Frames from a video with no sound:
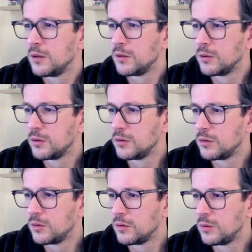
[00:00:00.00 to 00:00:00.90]

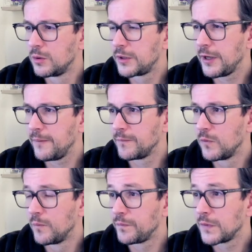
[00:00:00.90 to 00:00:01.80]
Okay.
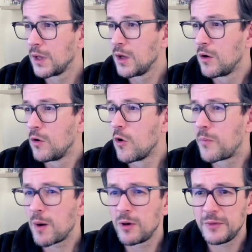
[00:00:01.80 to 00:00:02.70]
Oh,
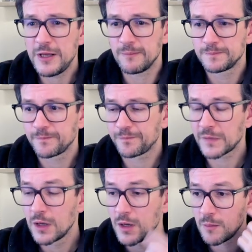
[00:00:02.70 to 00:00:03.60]
problem E.
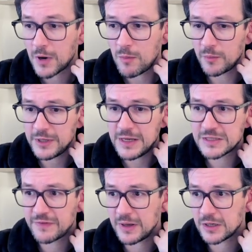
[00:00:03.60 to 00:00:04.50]
Problem E is